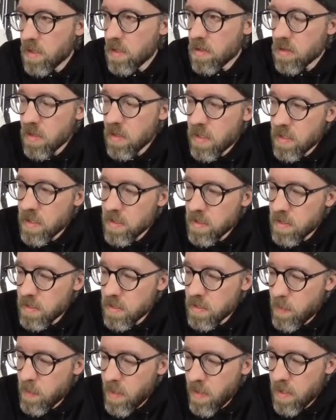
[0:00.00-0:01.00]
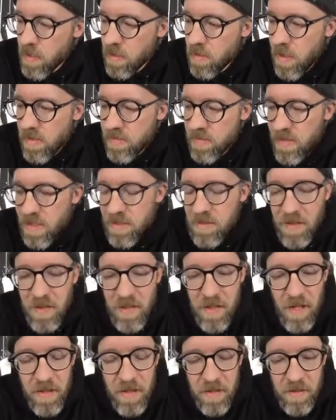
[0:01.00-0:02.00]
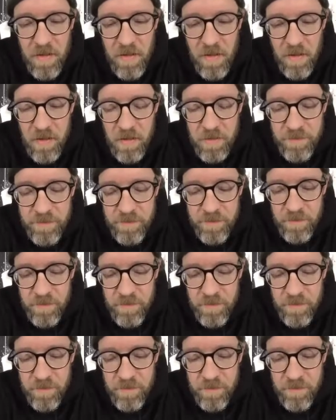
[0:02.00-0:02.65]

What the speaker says: So the paragraph, that's like kind of the,